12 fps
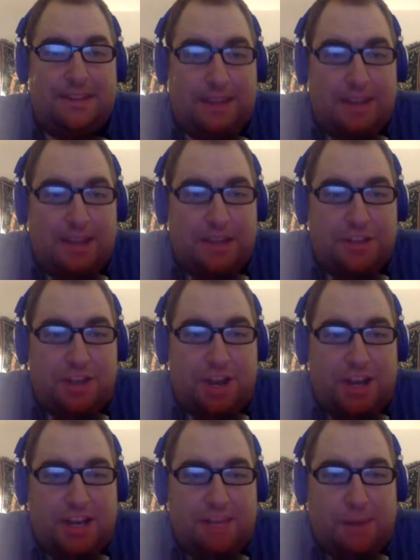And
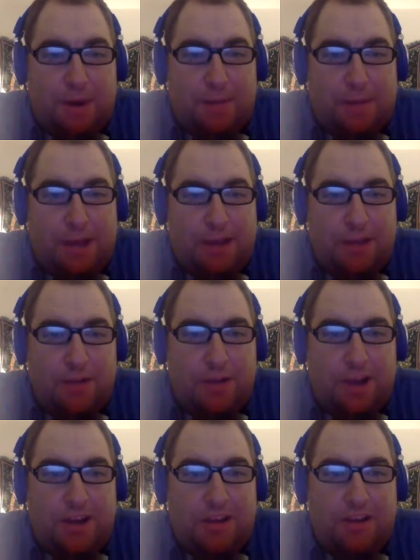Johnny Barbado,
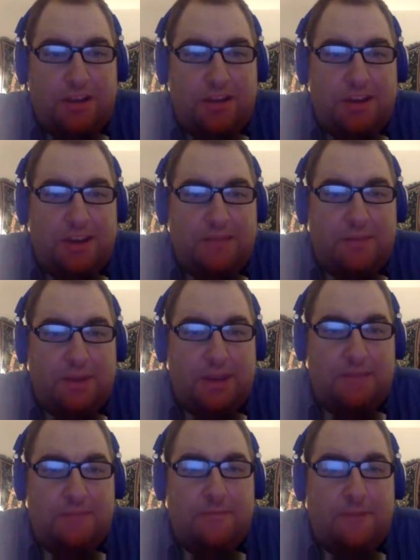not a good night for
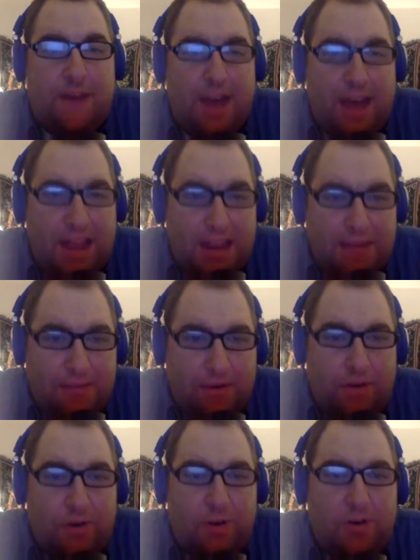him. 5
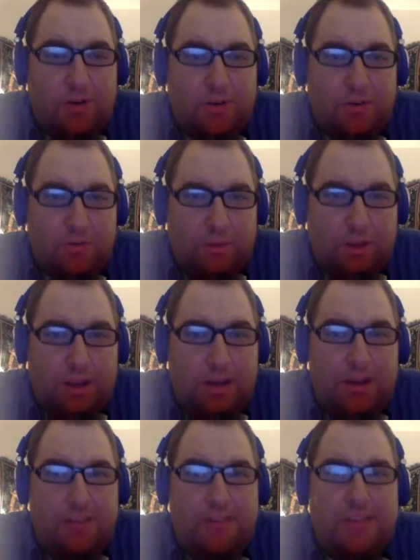earned
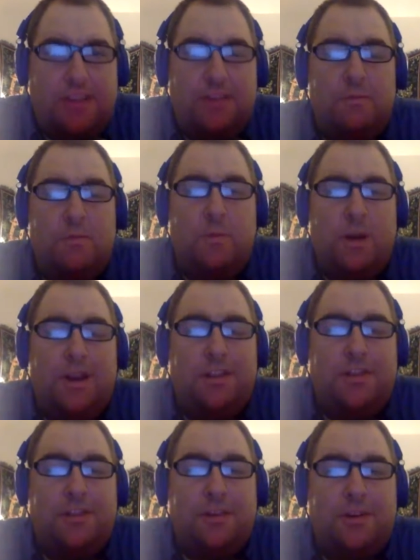runs in
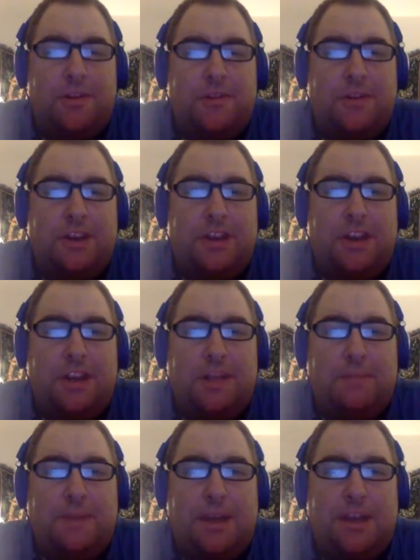1/3 of an
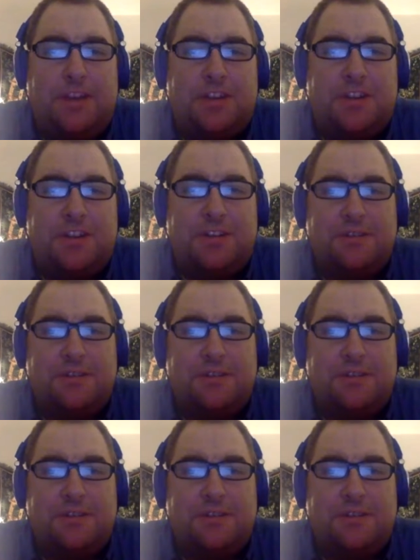inning pitched.